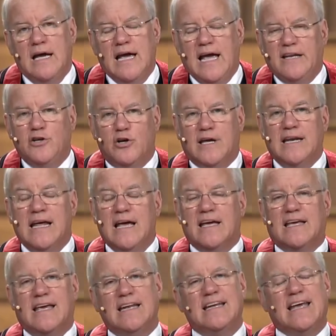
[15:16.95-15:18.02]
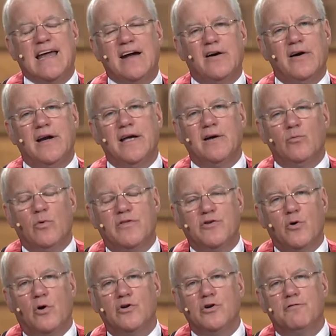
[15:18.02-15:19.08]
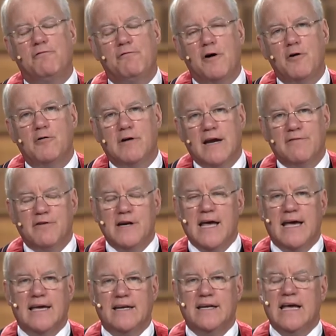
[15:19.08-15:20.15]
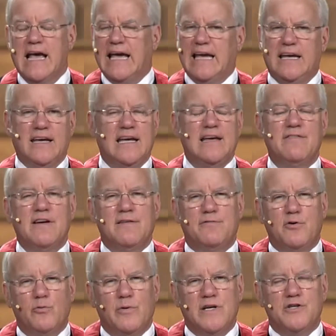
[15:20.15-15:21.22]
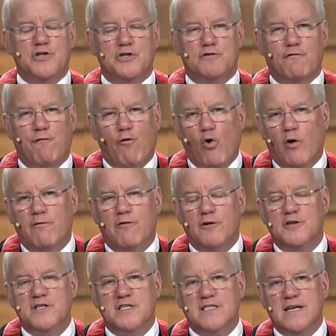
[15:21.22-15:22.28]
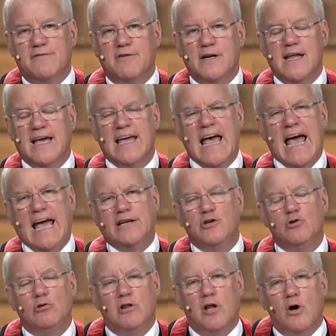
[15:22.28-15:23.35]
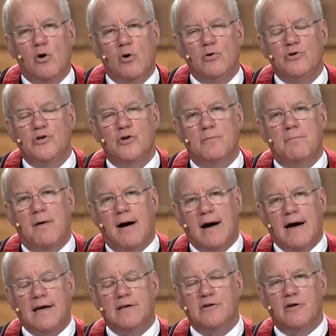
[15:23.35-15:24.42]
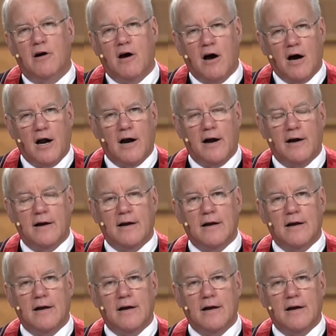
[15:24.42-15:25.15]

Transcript: And you can, can carry it with you on your phone every day. And even if you read just four verses every day and you load your mind, your heart,